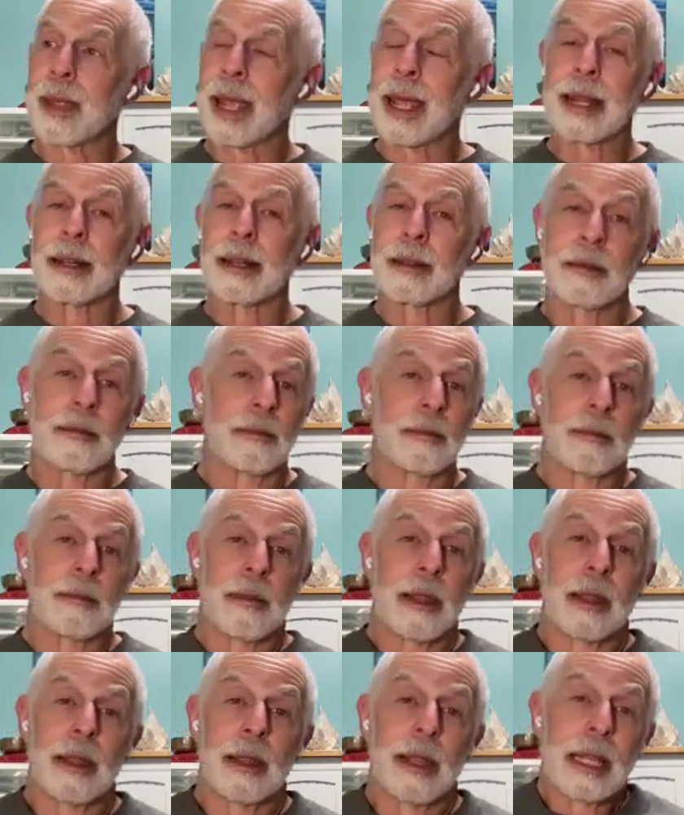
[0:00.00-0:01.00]
And
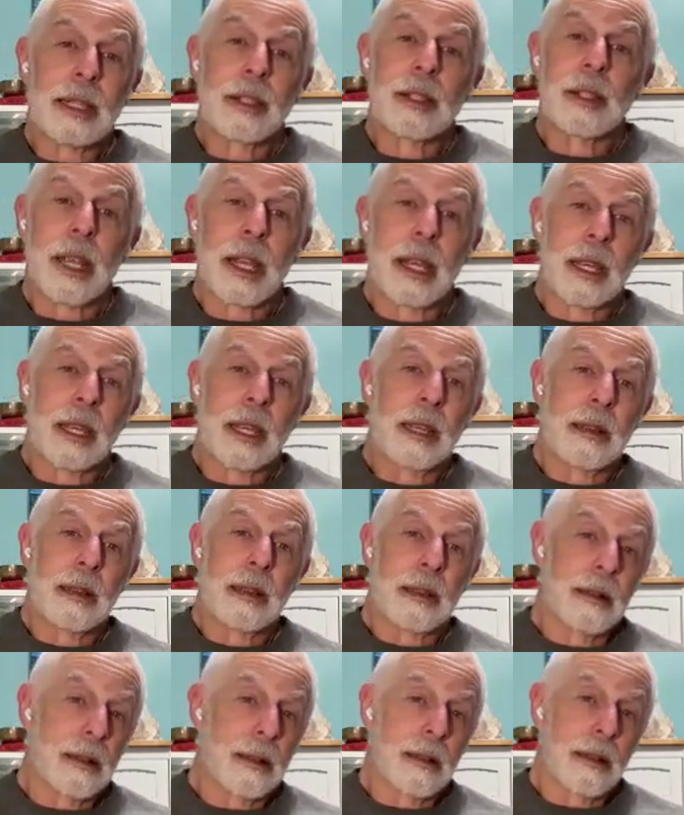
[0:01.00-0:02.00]
let's say,
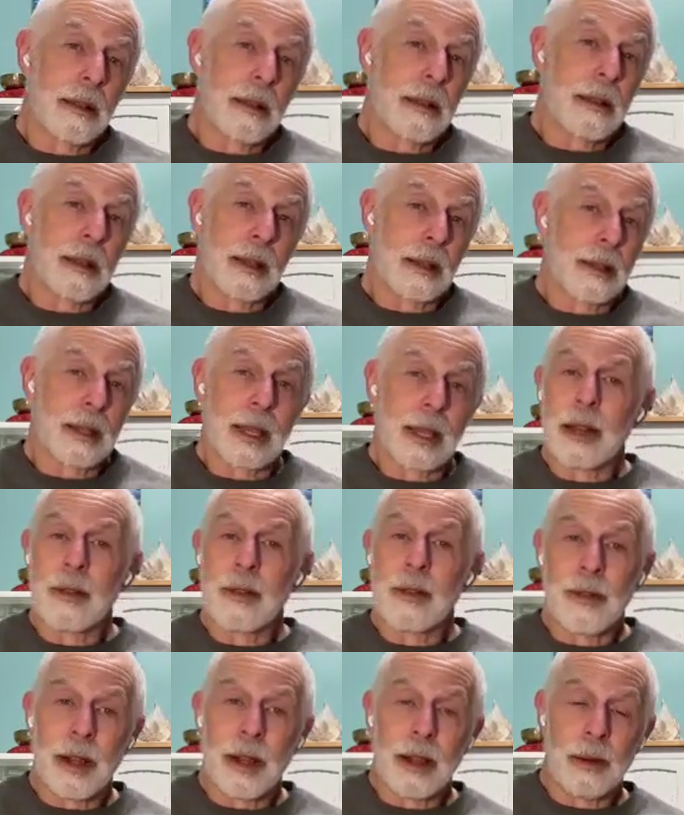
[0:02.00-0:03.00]
because I
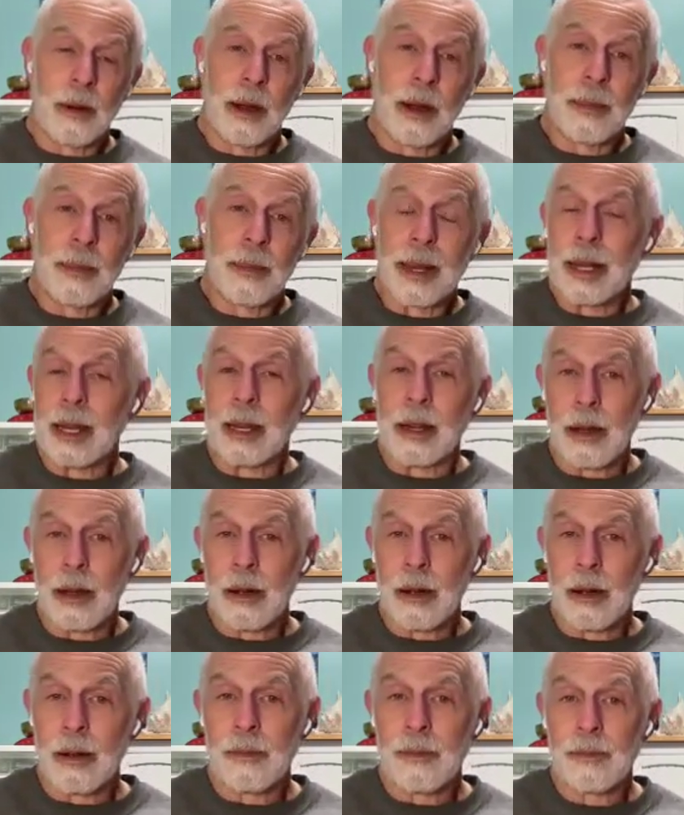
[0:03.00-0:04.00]
didn't follow up, I didn't
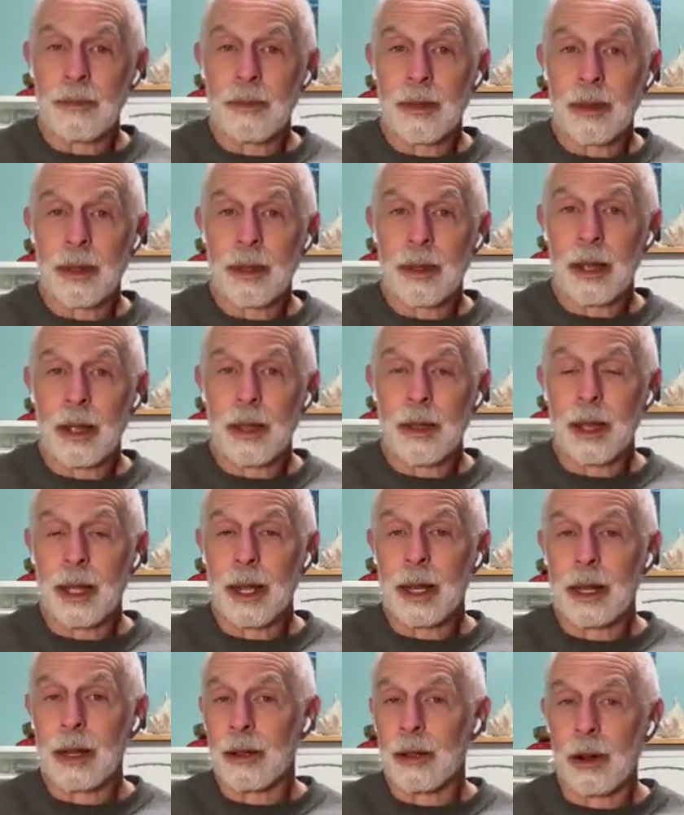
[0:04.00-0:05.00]
know, they
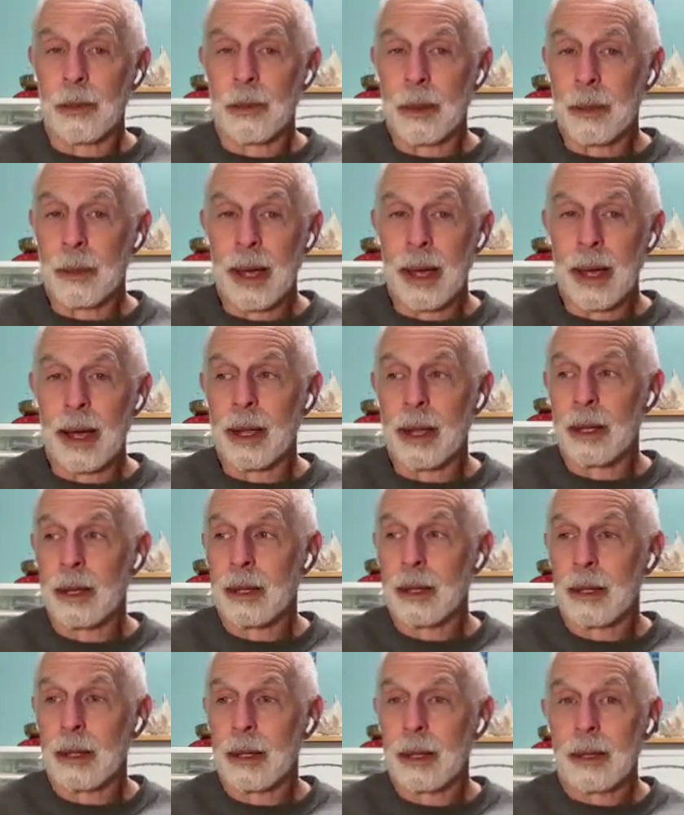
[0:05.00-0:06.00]
didn't call me back.
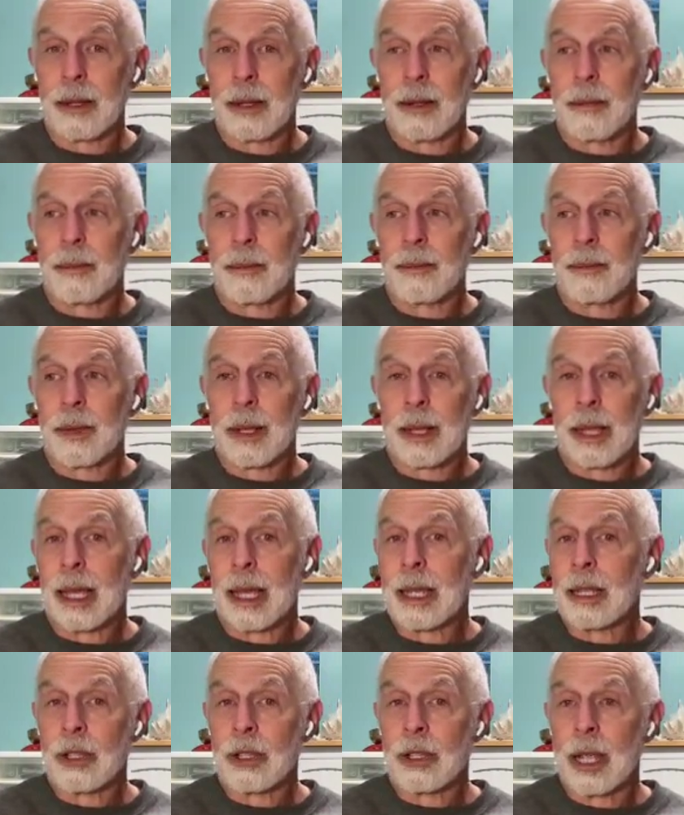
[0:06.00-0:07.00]

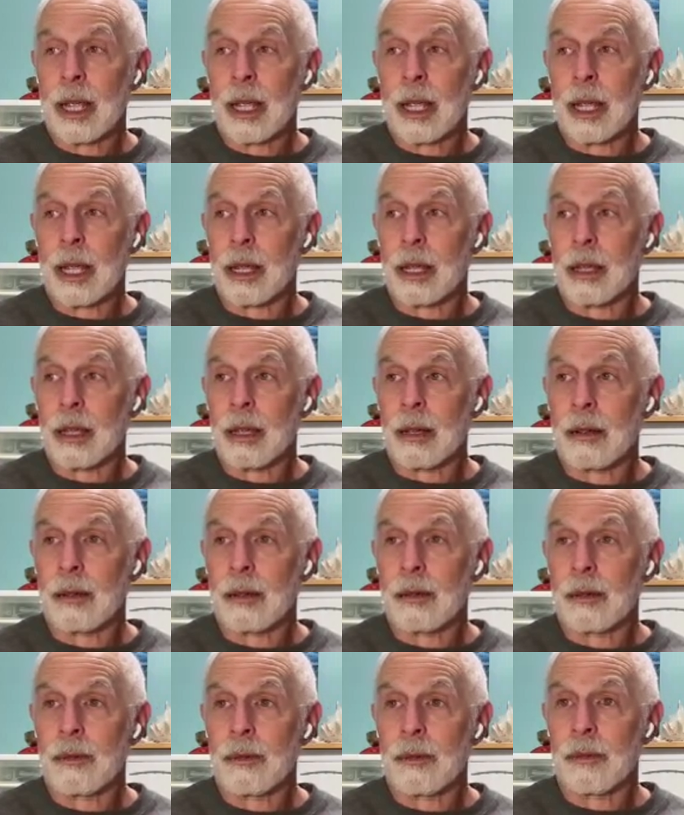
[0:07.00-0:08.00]
Let's say
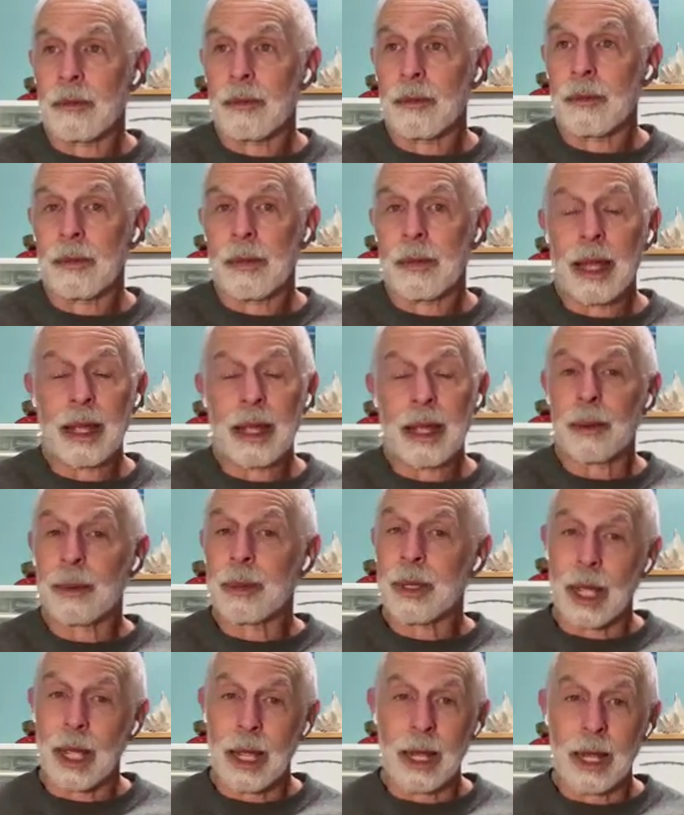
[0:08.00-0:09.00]
they ended up
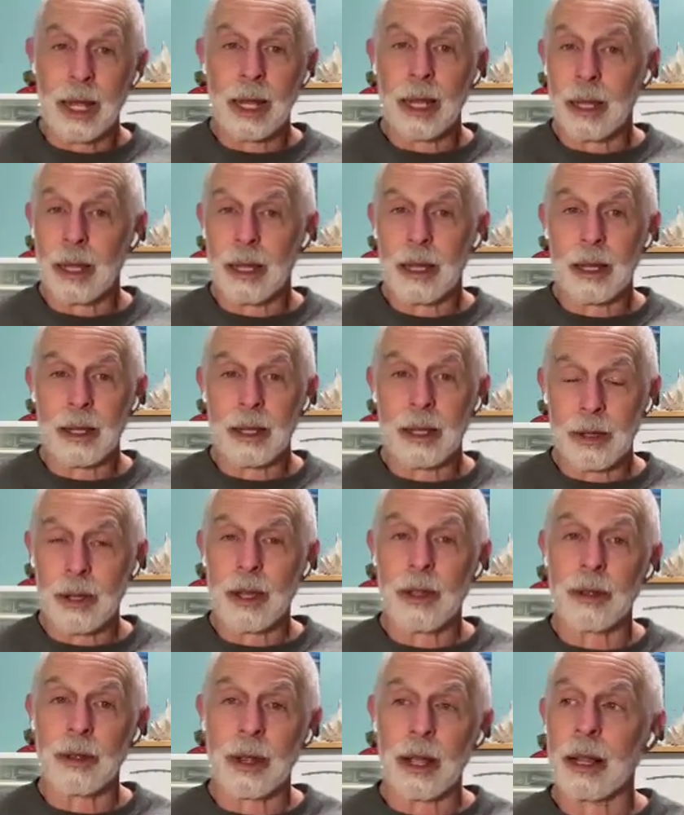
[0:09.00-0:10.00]
staying in
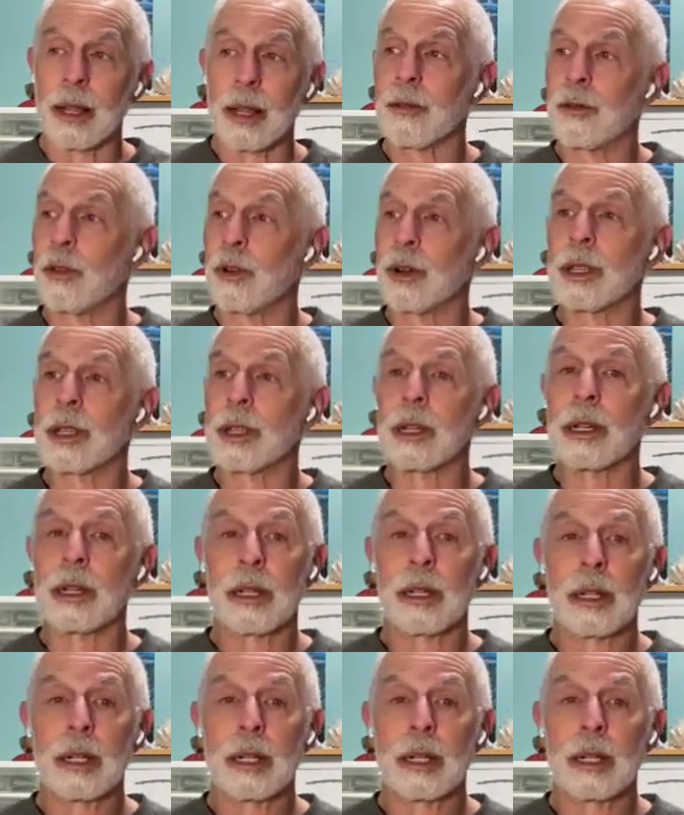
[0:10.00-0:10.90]
Southern California.